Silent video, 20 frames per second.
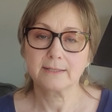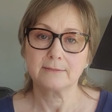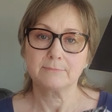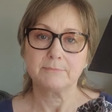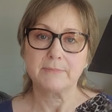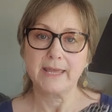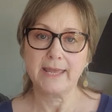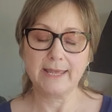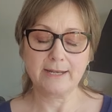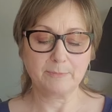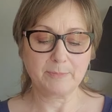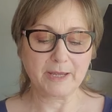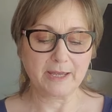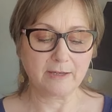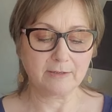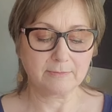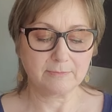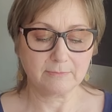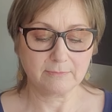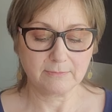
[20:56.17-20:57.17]
mad
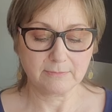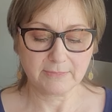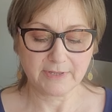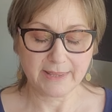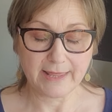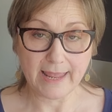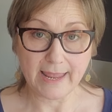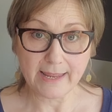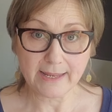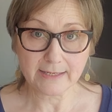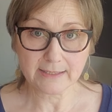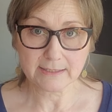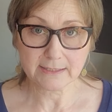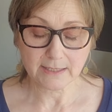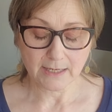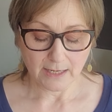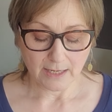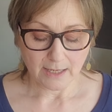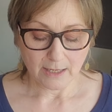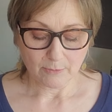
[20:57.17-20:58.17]
about that,
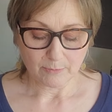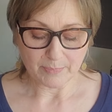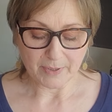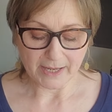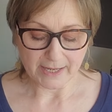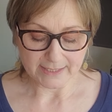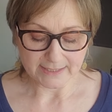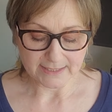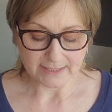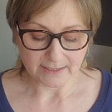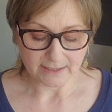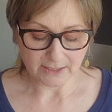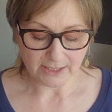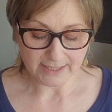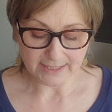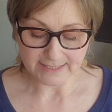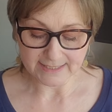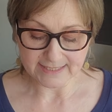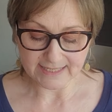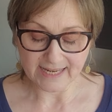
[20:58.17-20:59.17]
but
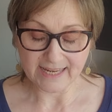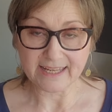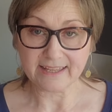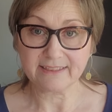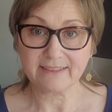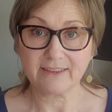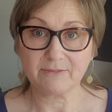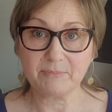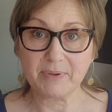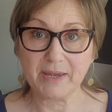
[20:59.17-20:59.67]
like I say, the